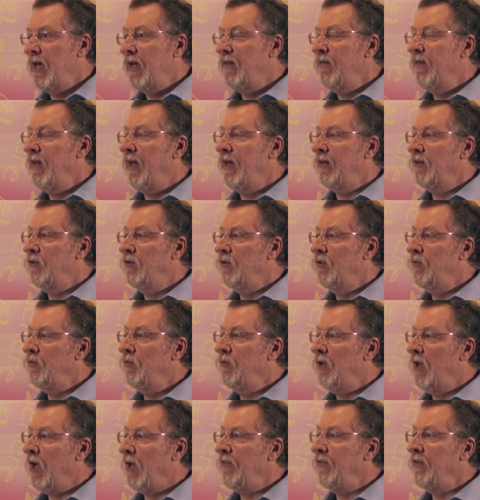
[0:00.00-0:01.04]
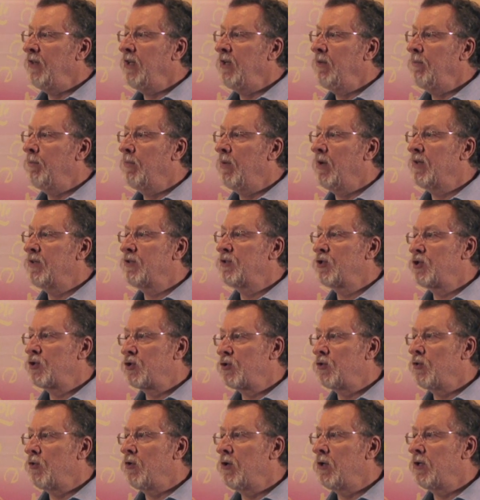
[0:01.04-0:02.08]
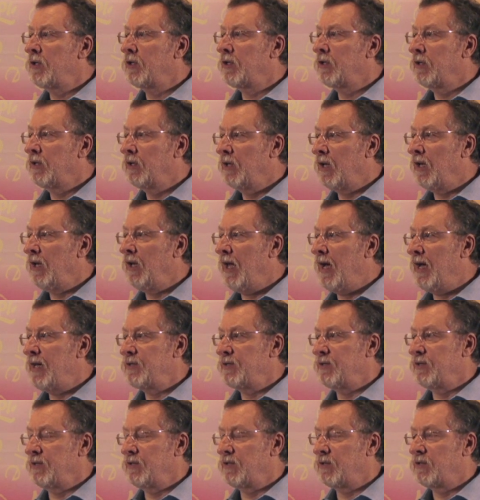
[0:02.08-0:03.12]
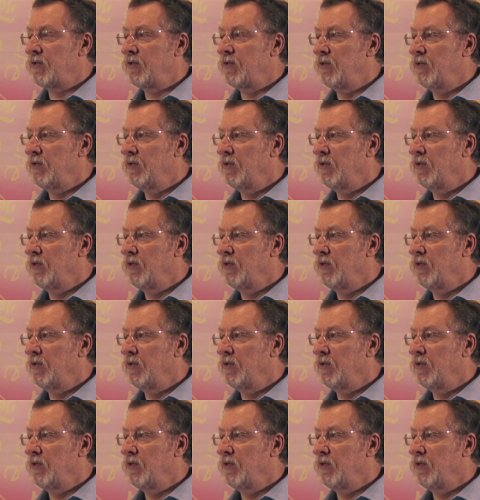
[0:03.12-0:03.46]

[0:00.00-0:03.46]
that do nothing but sort closets.